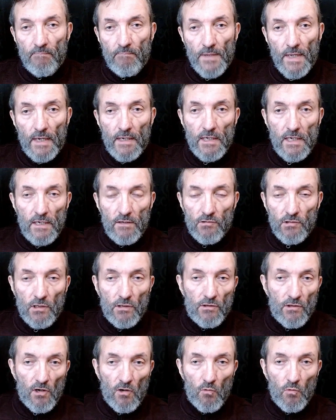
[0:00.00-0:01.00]
and he
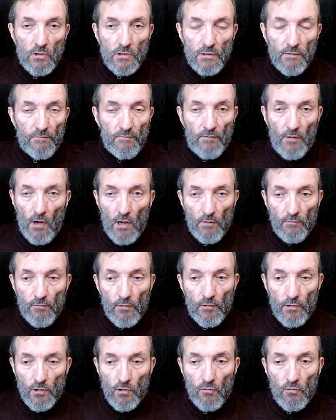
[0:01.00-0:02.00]
said there was a fault
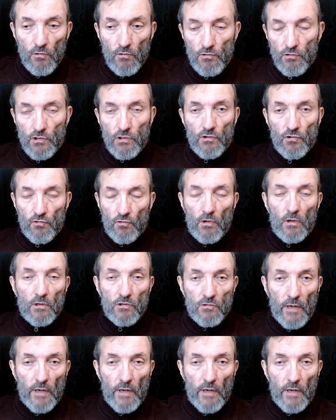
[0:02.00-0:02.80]
for the cruise control.